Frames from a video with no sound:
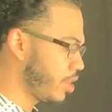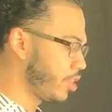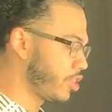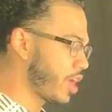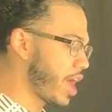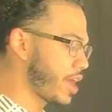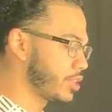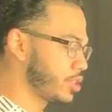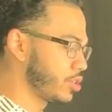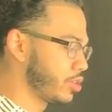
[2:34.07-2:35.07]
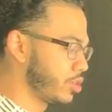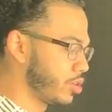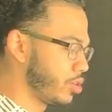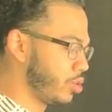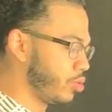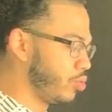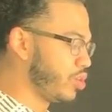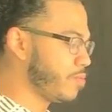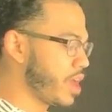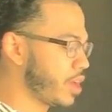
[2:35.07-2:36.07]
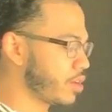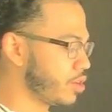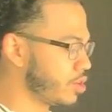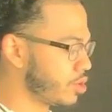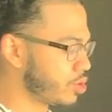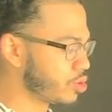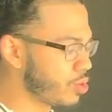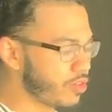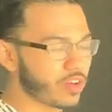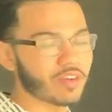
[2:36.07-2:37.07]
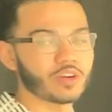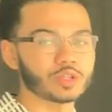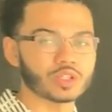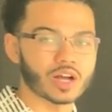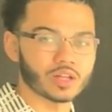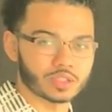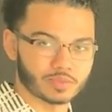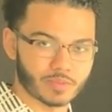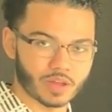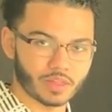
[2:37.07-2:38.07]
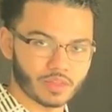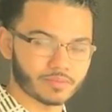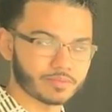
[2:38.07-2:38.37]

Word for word: that we make $2,500 a month.